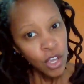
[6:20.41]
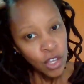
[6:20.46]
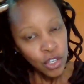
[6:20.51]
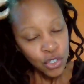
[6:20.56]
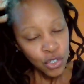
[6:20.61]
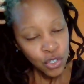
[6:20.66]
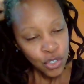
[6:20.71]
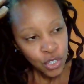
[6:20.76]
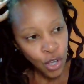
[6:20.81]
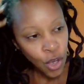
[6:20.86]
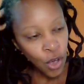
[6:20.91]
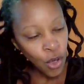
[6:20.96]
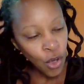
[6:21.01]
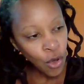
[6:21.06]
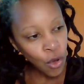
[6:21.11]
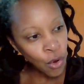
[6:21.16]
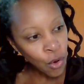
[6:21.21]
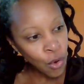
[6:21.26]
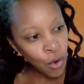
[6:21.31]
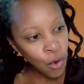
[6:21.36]

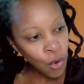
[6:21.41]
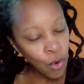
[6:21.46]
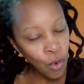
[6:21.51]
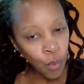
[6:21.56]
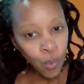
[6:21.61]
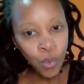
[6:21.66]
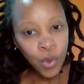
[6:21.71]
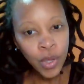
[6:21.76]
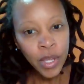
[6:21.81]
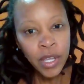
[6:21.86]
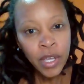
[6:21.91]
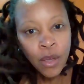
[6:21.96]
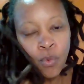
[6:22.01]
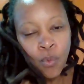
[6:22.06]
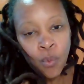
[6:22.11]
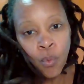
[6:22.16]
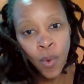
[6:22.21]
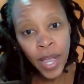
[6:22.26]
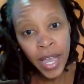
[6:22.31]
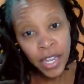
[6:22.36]
So
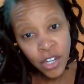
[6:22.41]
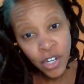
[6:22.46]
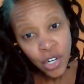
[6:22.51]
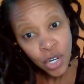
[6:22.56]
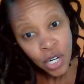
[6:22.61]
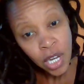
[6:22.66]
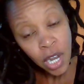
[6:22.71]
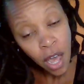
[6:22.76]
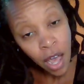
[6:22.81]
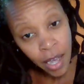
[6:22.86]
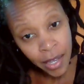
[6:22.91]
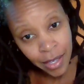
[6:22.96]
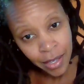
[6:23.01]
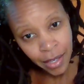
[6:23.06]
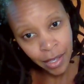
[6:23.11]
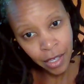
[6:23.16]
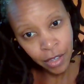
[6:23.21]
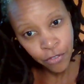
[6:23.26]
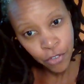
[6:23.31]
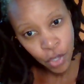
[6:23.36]
when you're
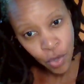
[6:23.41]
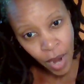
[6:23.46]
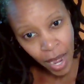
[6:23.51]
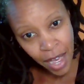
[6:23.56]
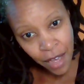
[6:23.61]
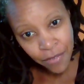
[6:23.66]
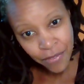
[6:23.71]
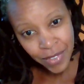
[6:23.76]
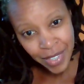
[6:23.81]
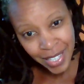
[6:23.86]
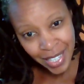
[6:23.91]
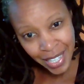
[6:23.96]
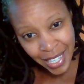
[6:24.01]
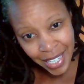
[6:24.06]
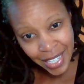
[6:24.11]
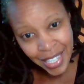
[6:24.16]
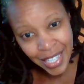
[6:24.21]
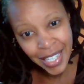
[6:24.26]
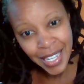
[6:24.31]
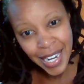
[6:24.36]
locking, if you have
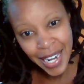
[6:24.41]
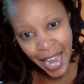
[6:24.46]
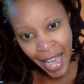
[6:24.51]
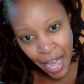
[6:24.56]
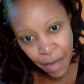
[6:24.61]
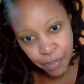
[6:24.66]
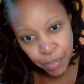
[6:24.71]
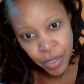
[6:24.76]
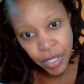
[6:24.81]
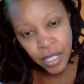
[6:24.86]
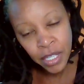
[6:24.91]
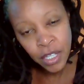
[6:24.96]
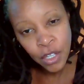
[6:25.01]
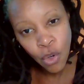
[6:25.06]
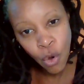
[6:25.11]
kinky, nappy,